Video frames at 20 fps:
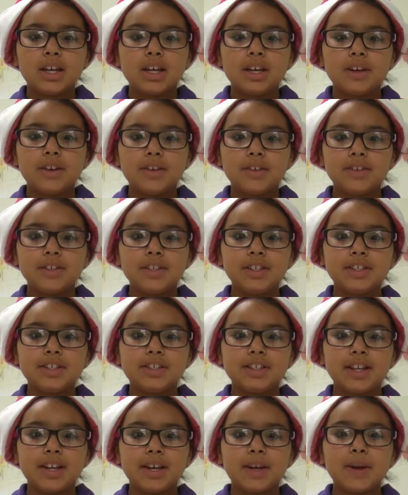Here at
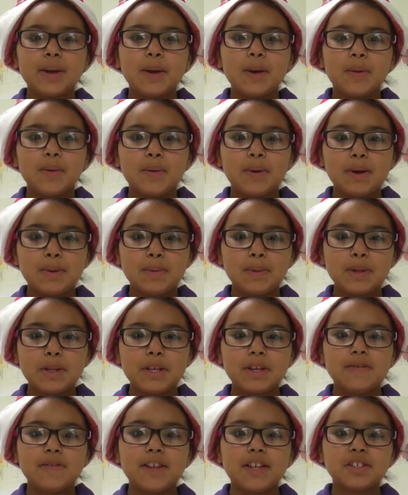DSA, we
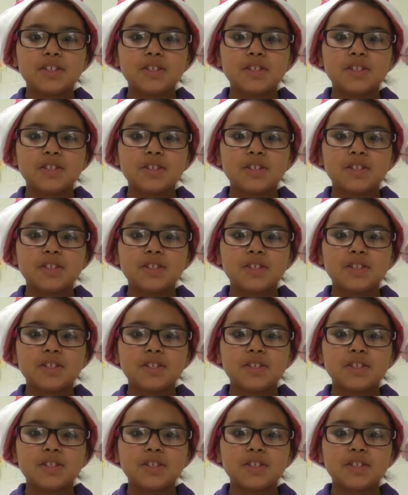believe that